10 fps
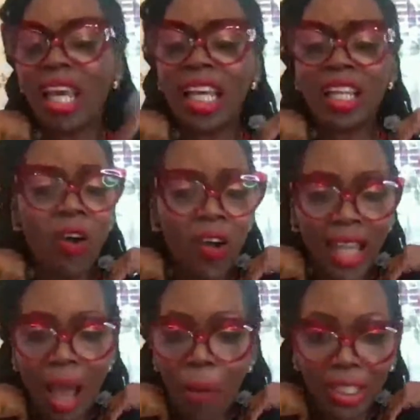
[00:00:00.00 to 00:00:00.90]
And all
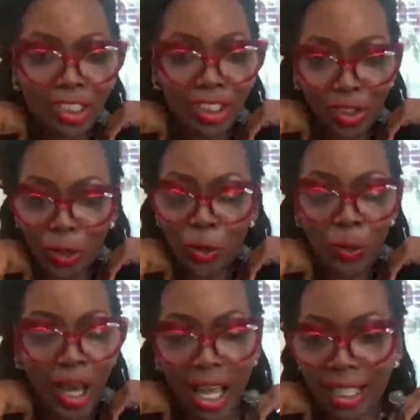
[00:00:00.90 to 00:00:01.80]
I wanted to do
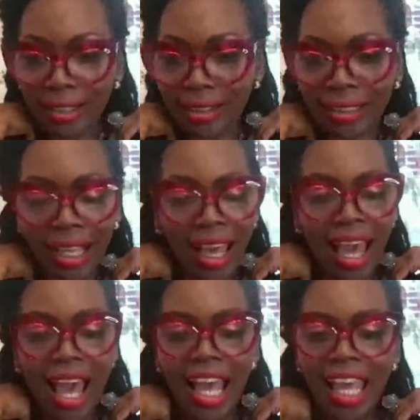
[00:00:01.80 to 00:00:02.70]
was
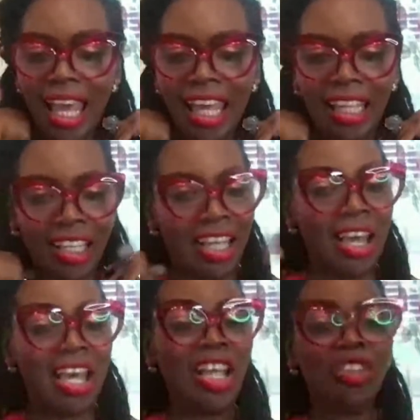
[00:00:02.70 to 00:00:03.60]

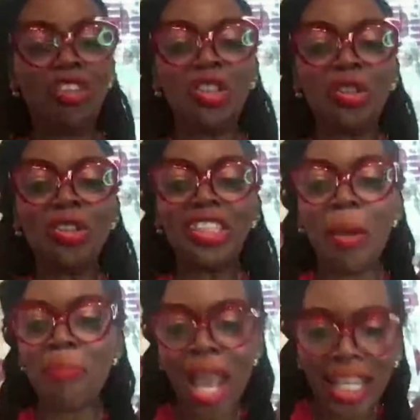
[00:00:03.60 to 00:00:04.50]
introduce the
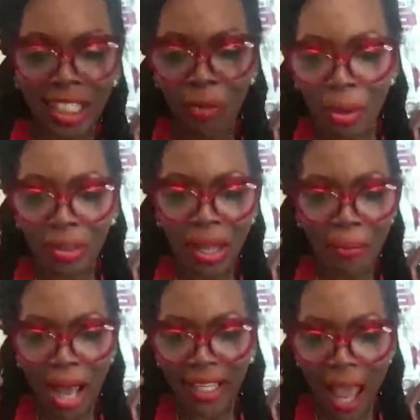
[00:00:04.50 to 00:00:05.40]
amazing women
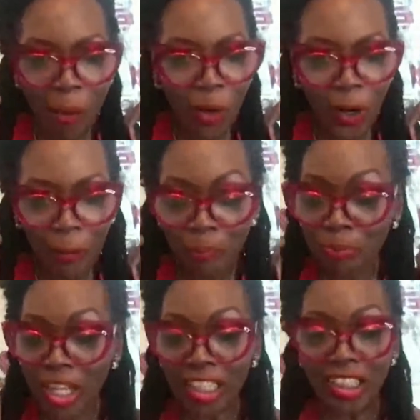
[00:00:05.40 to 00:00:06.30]
in my network
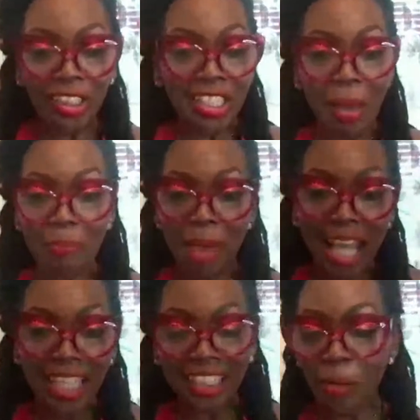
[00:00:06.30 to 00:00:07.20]
to the
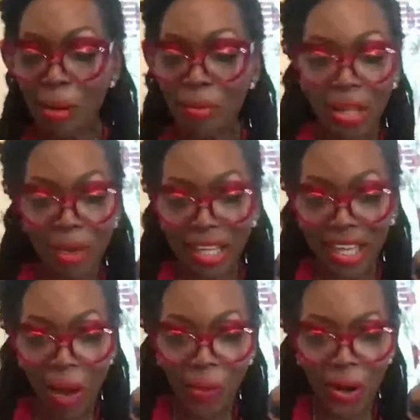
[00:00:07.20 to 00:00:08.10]
amazing women in my
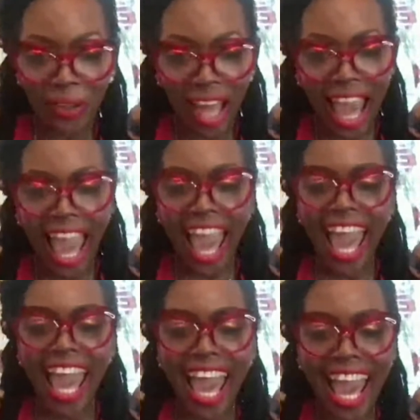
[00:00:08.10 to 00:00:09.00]
network.
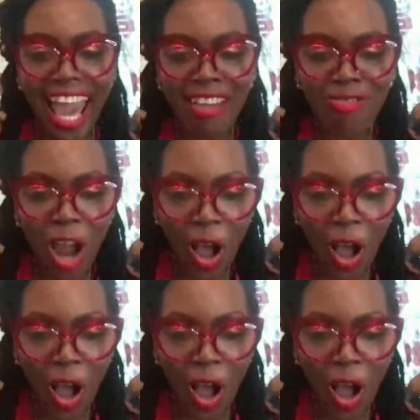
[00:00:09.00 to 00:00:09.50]
Hey, Rosie.